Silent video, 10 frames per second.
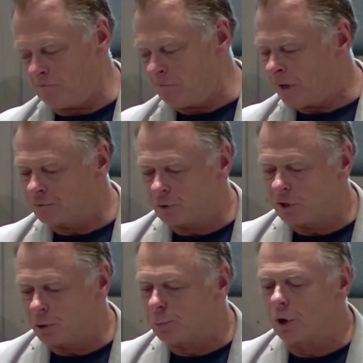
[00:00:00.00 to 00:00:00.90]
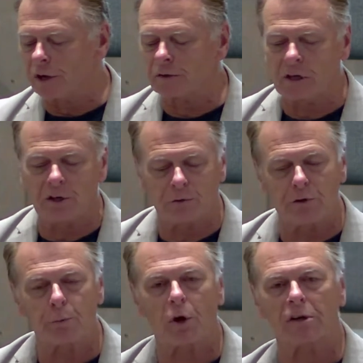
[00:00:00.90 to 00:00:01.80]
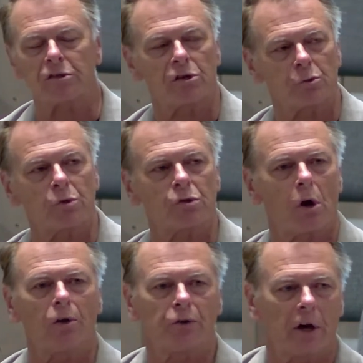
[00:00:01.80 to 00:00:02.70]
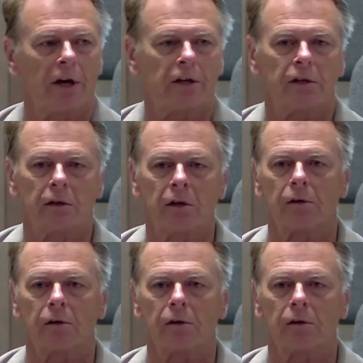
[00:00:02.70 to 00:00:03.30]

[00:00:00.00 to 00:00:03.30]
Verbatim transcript: after the interview process was all done and